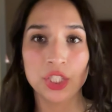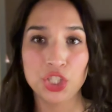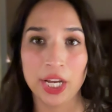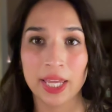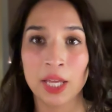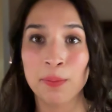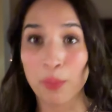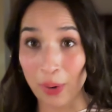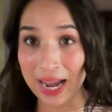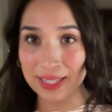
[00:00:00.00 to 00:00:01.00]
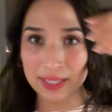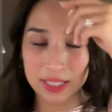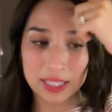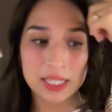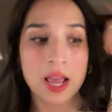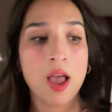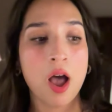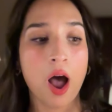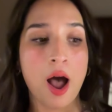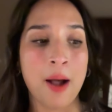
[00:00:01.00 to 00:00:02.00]
chicken breasts
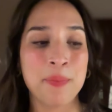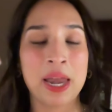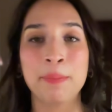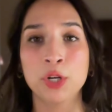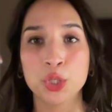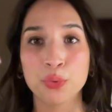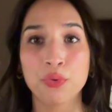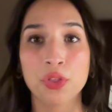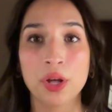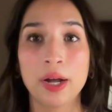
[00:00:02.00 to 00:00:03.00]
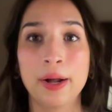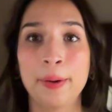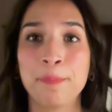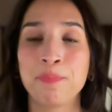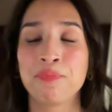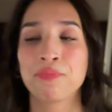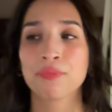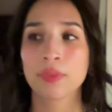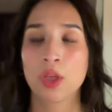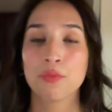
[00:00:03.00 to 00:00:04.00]
that I'm gonna do for the
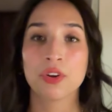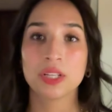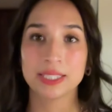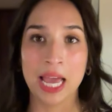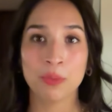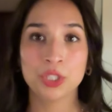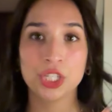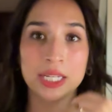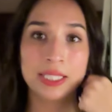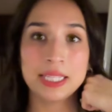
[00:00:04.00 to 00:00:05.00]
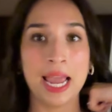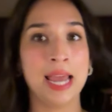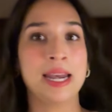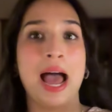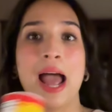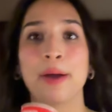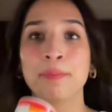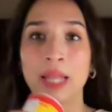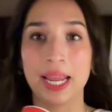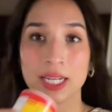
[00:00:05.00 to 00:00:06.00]
sandwiches, and I'm
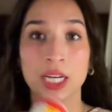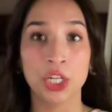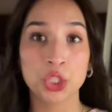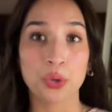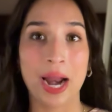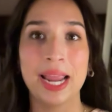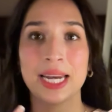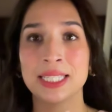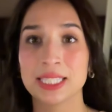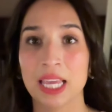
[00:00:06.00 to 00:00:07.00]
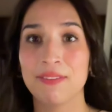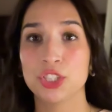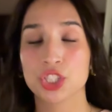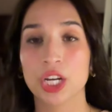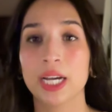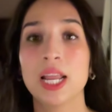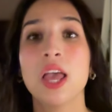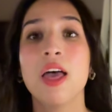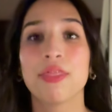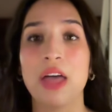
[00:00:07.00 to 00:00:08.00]
like gonna try it and see if it's good.
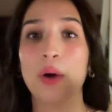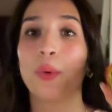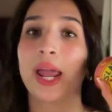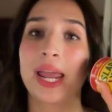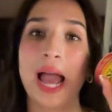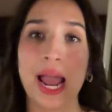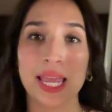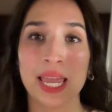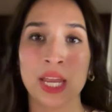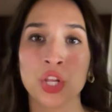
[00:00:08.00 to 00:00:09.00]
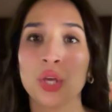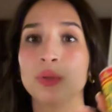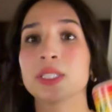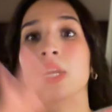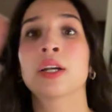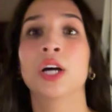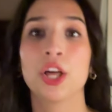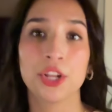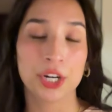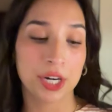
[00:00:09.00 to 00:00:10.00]
That way I can use it on
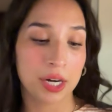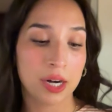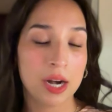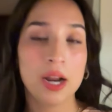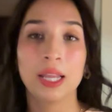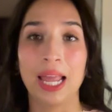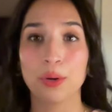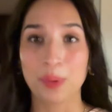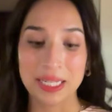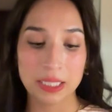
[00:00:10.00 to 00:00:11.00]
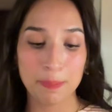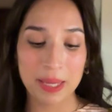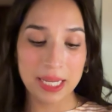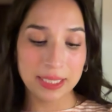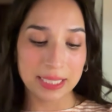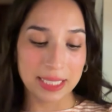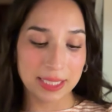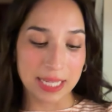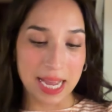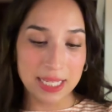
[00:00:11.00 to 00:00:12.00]
other like recipes. It
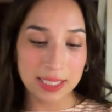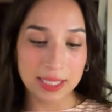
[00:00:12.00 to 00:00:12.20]
says